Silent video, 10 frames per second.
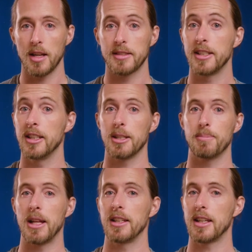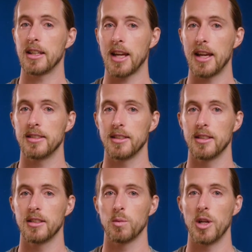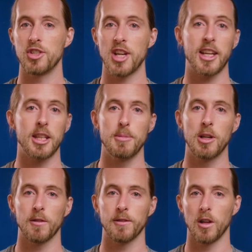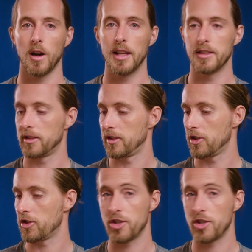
sealing pelican cases when checking them in on flights,